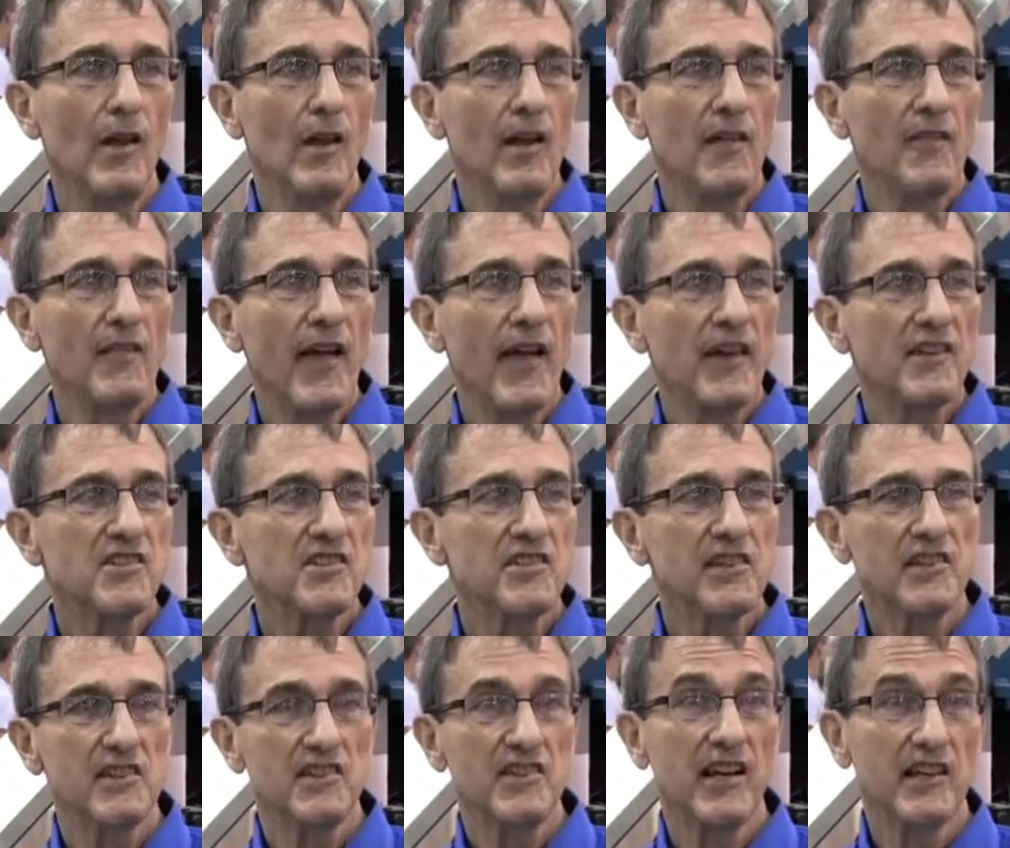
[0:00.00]
Thanks
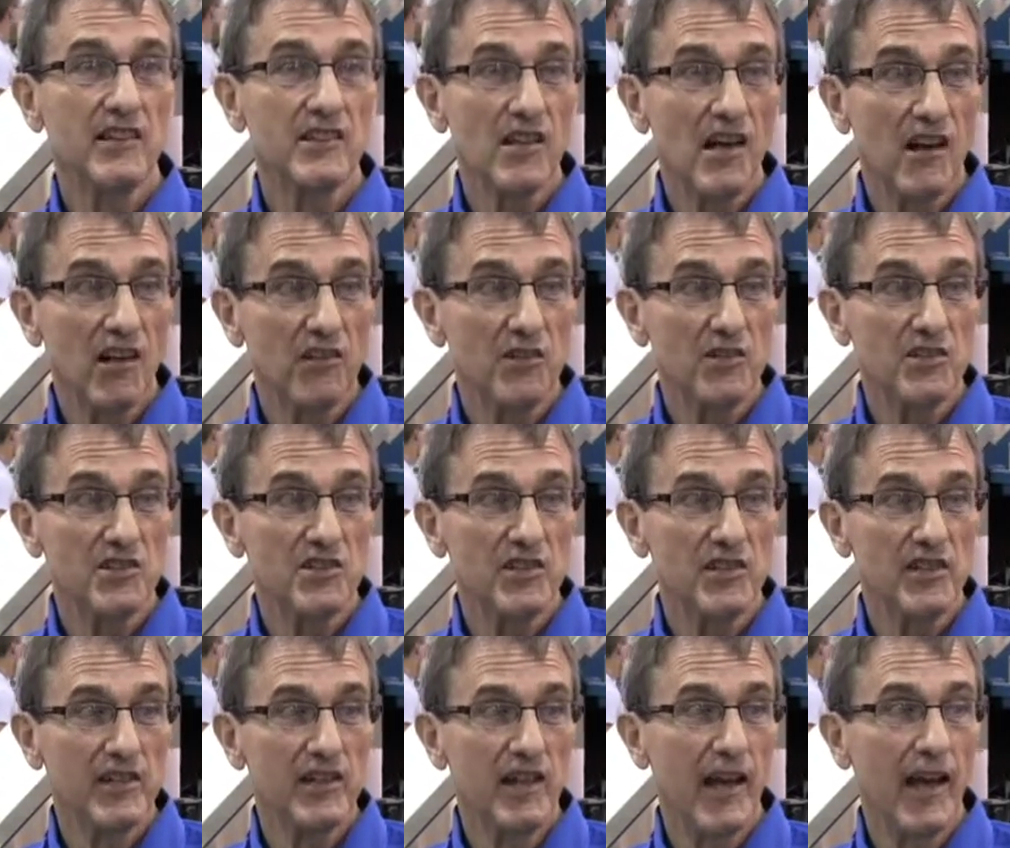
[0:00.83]
to the
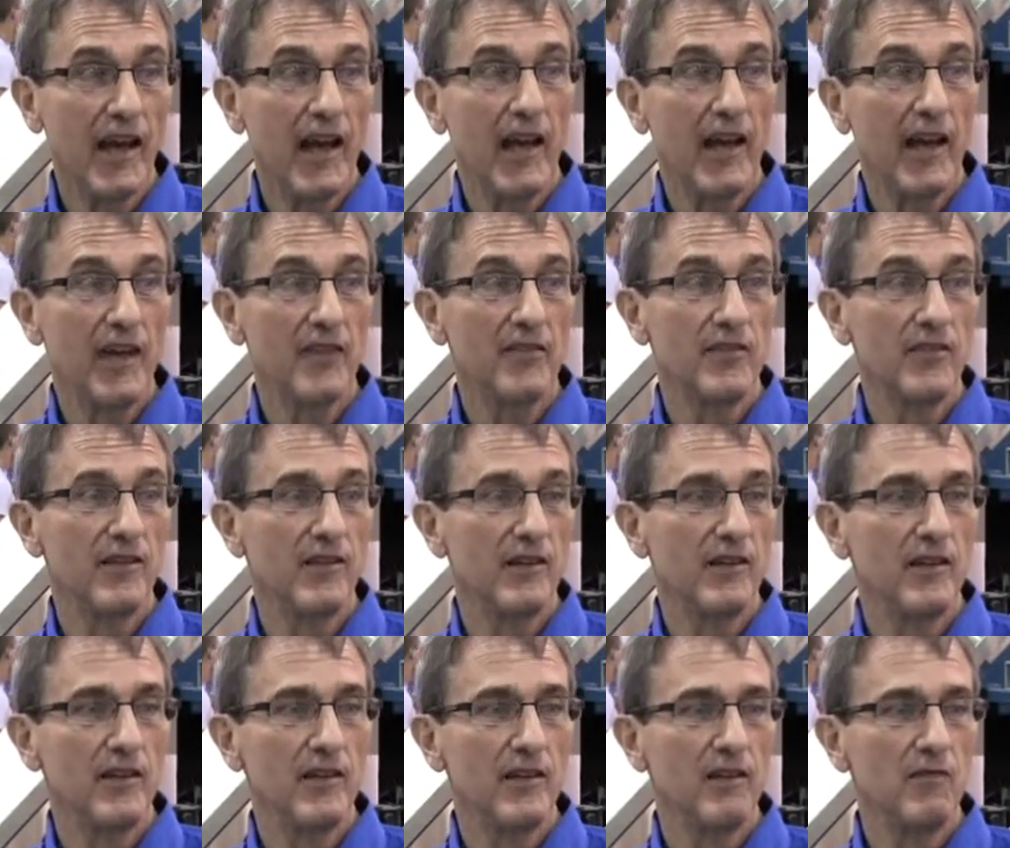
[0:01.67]
technology and
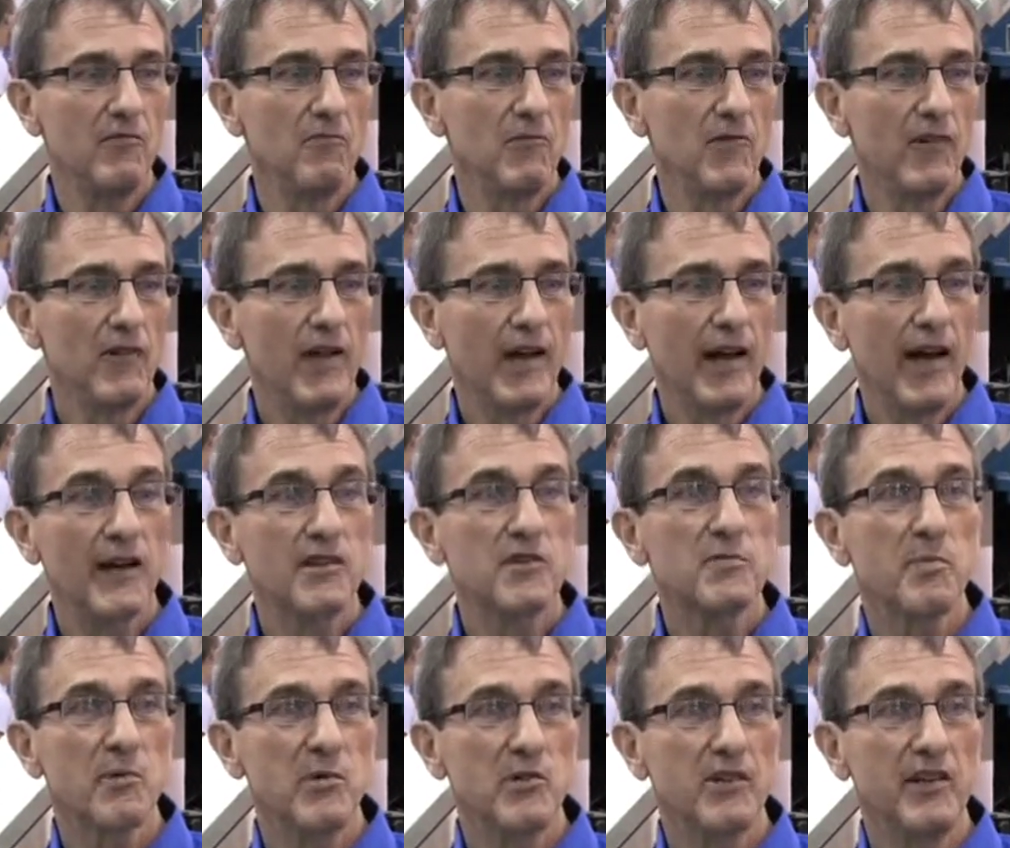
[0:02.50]
the
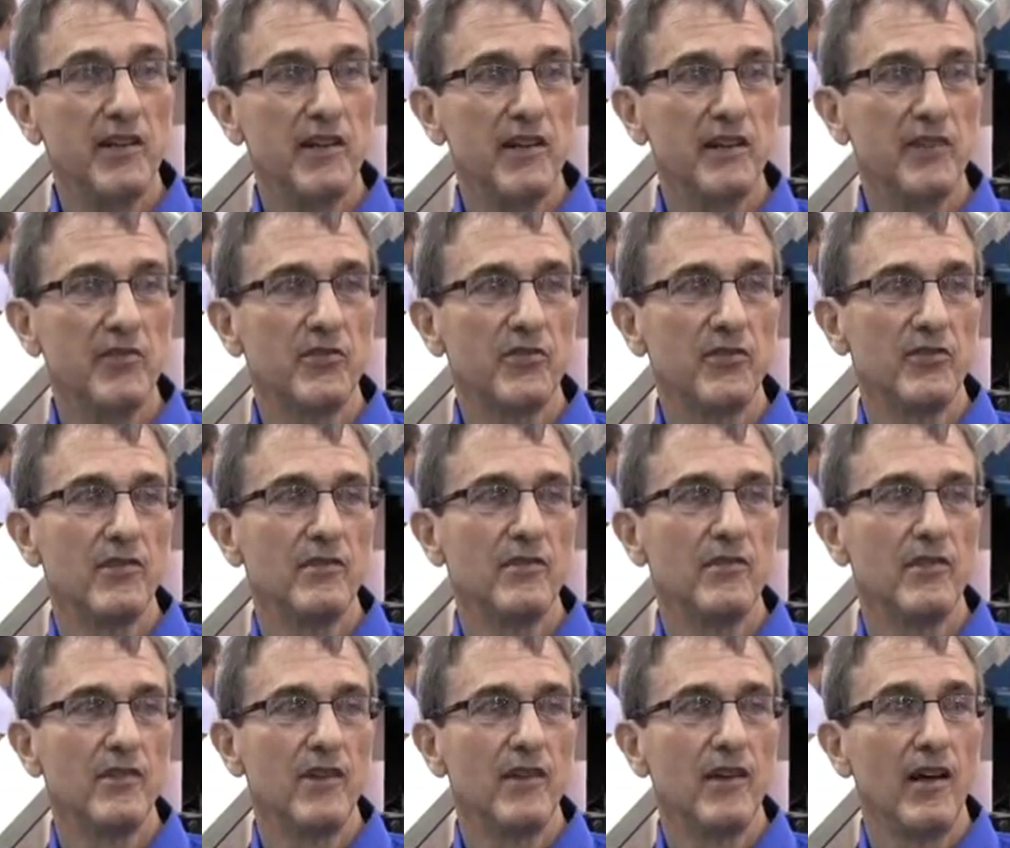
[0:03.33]
expertise,
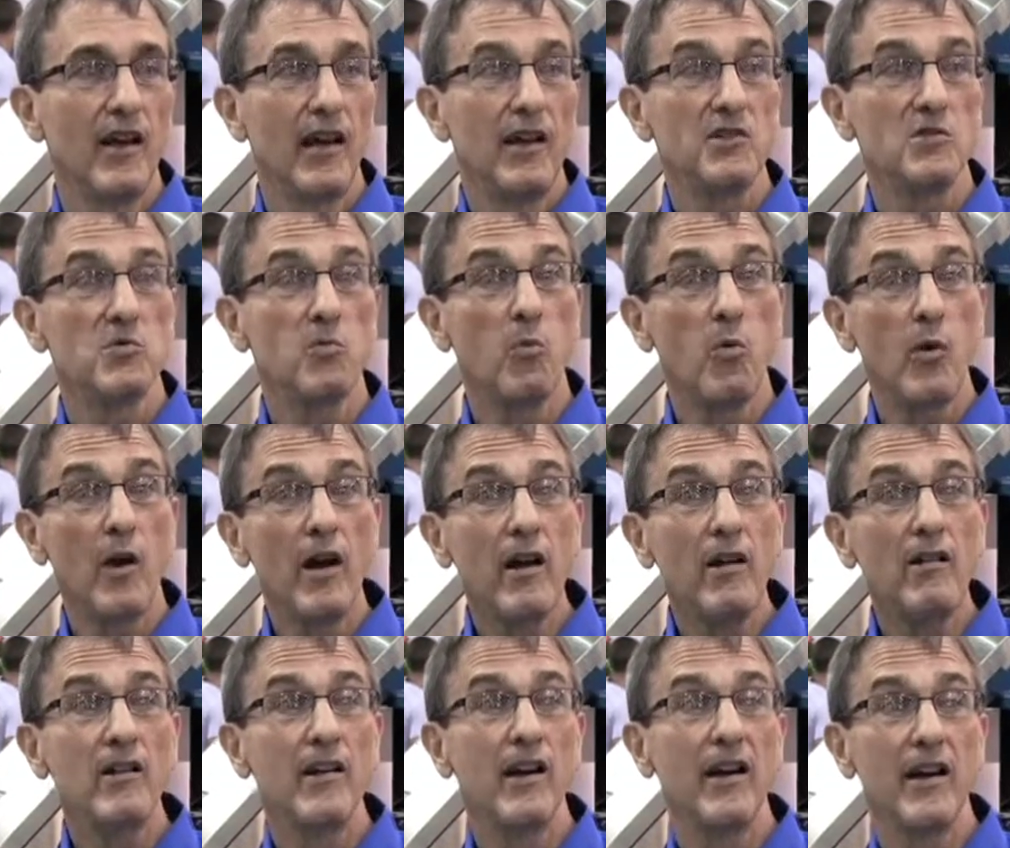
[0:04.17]
as
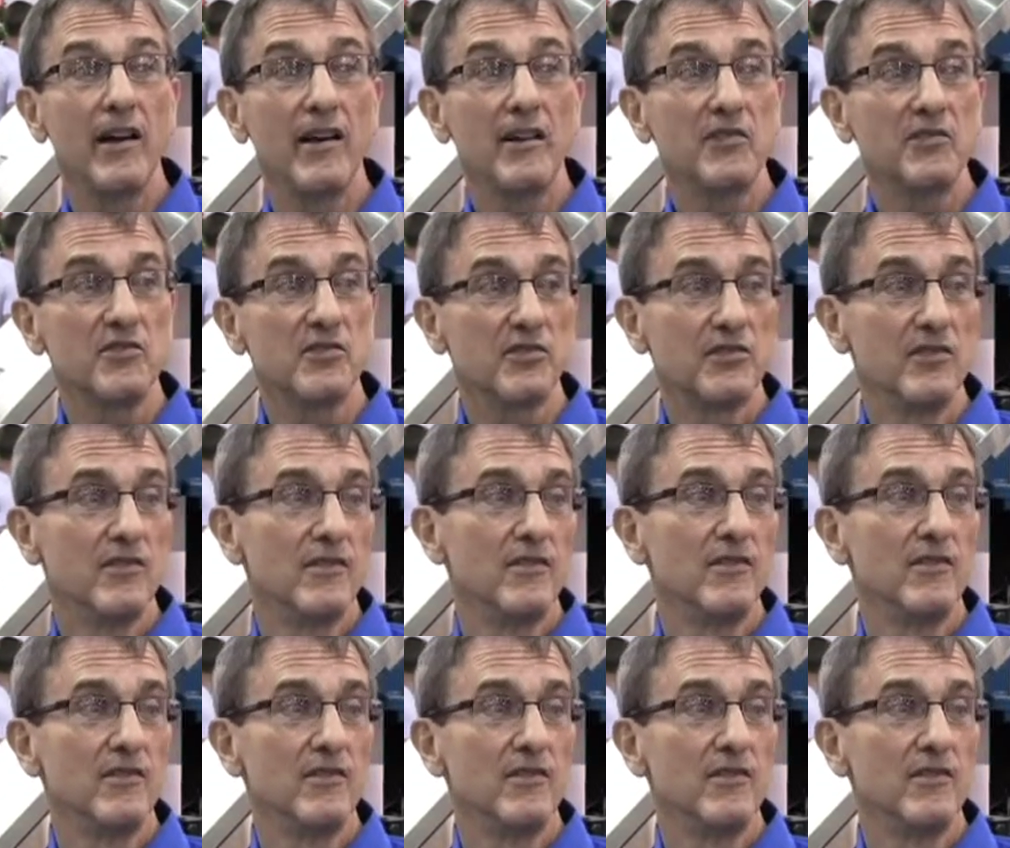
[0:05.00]
well as